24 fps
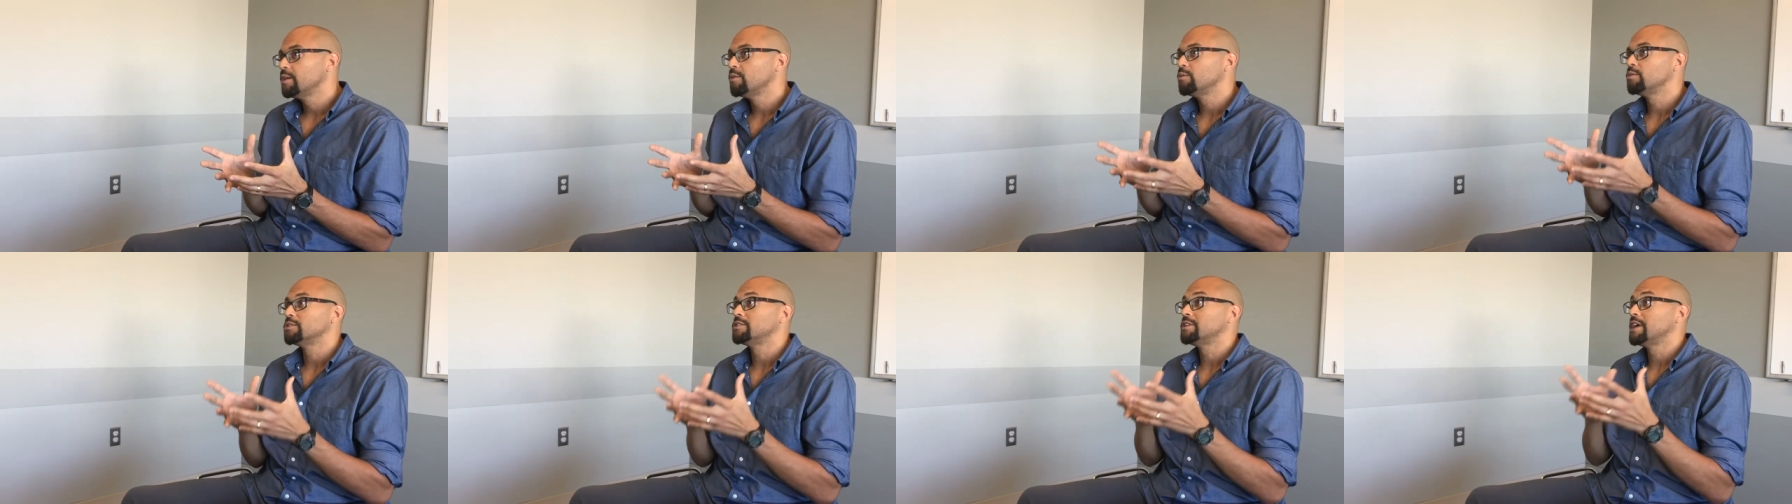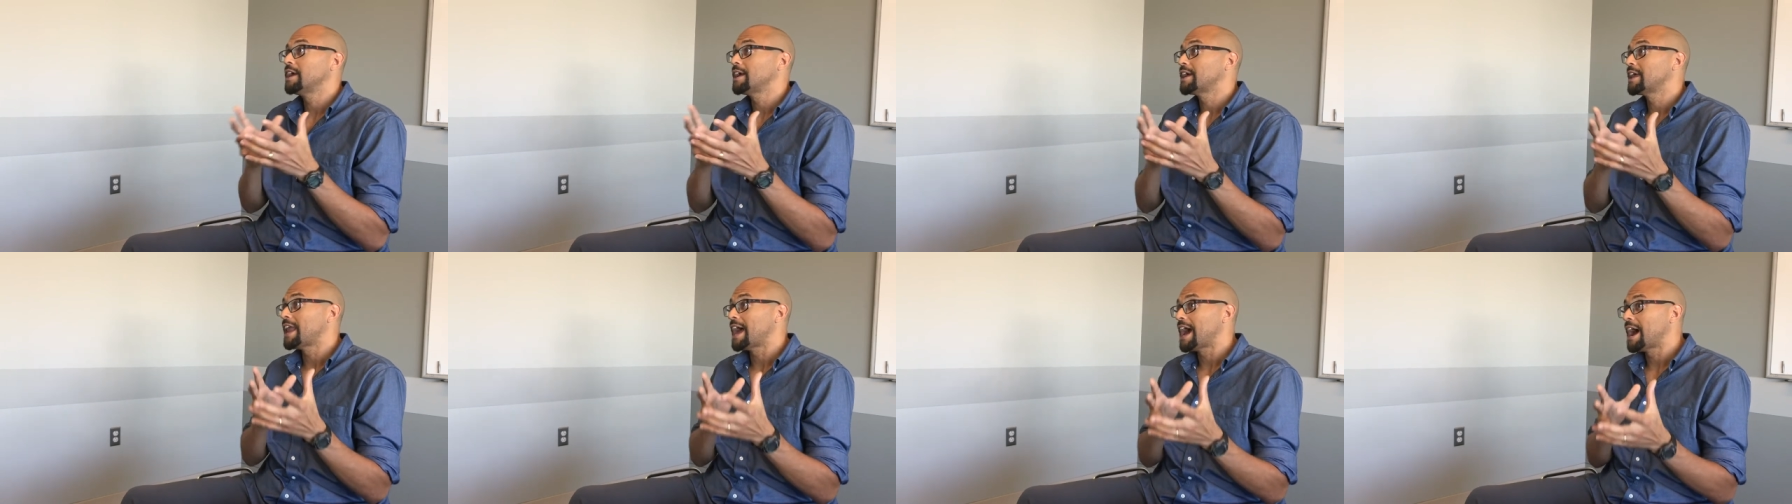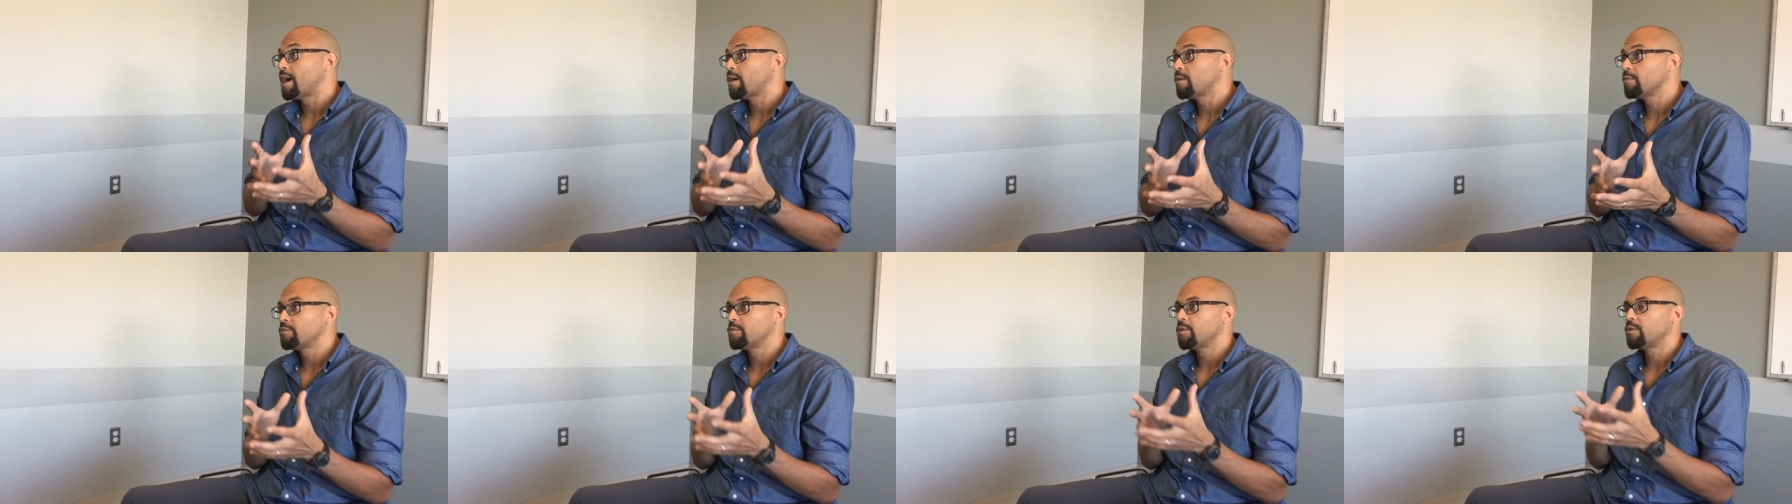We'll take an
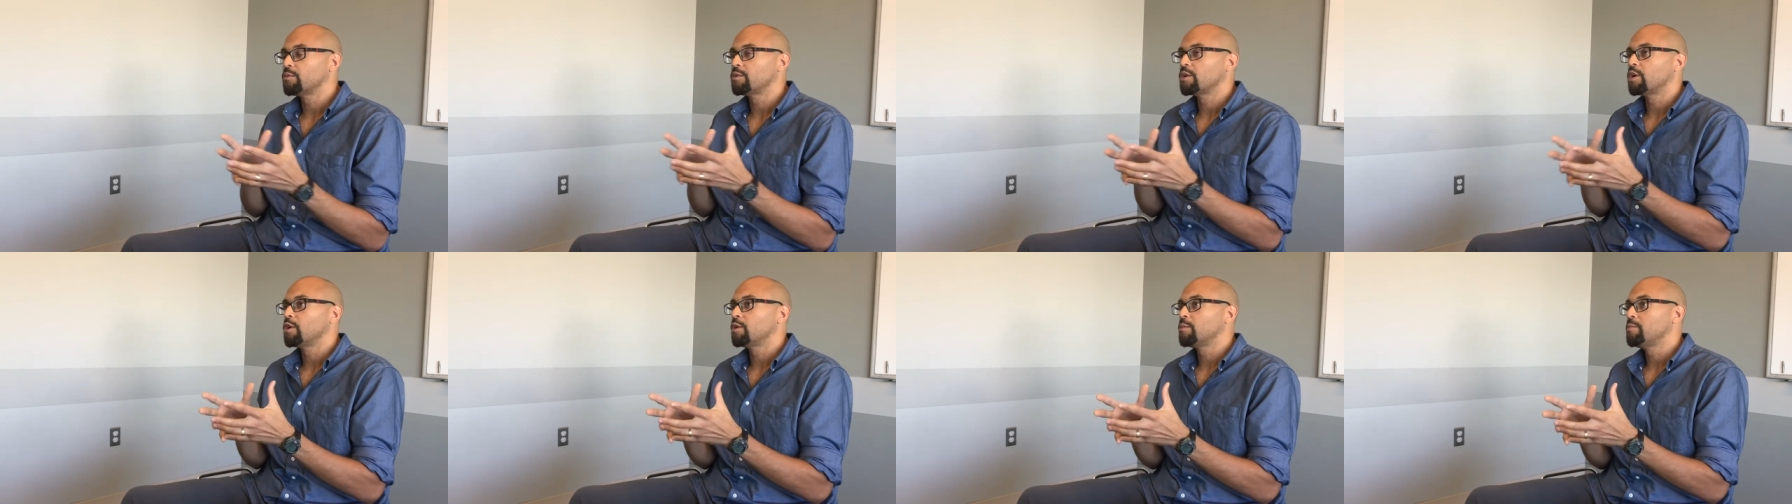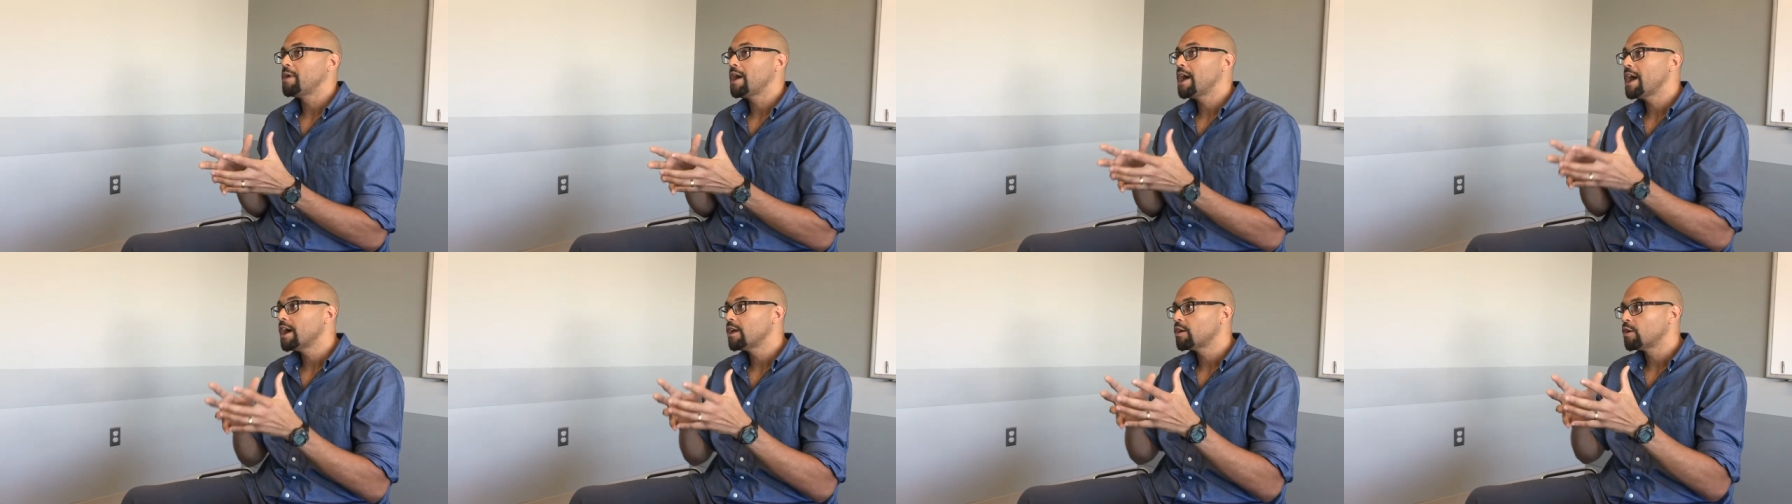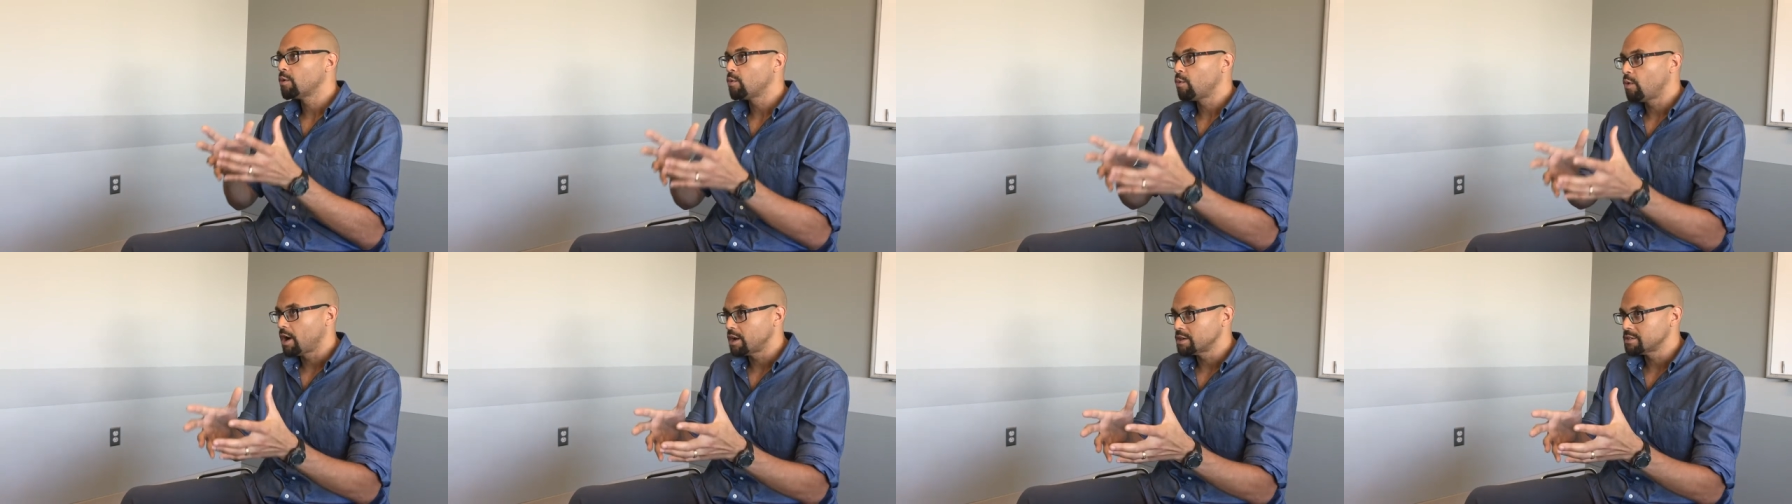hour before we go to bed
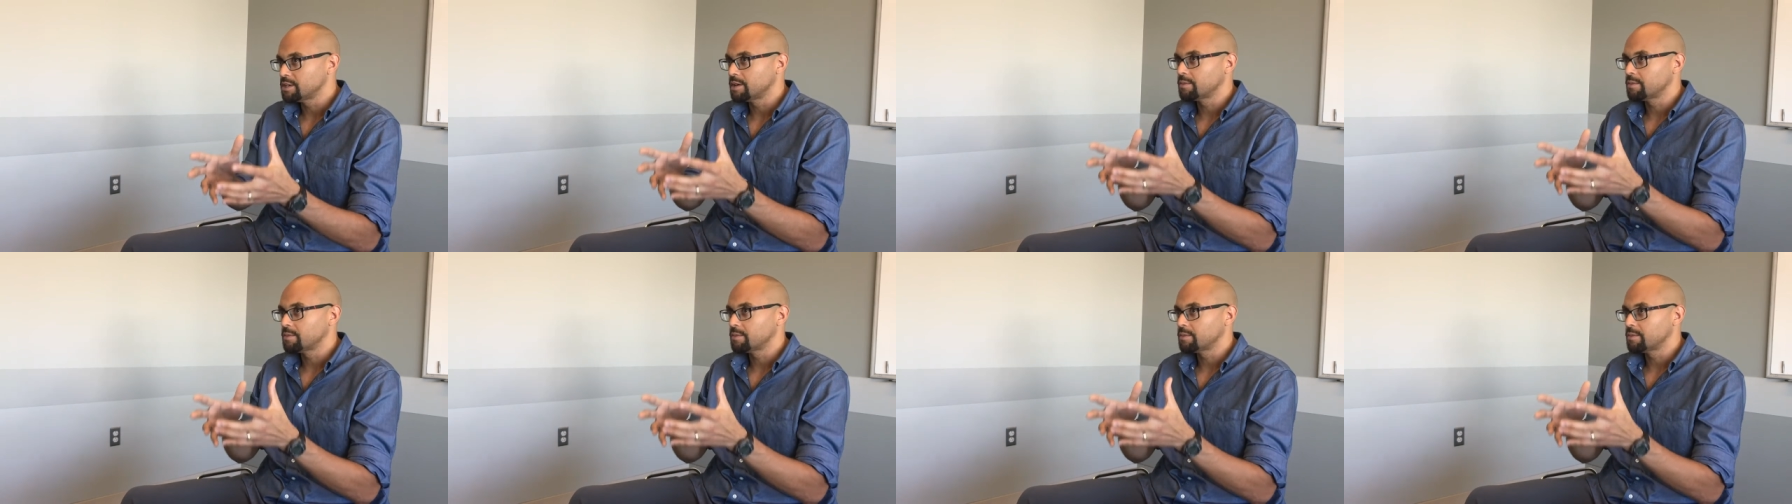or watch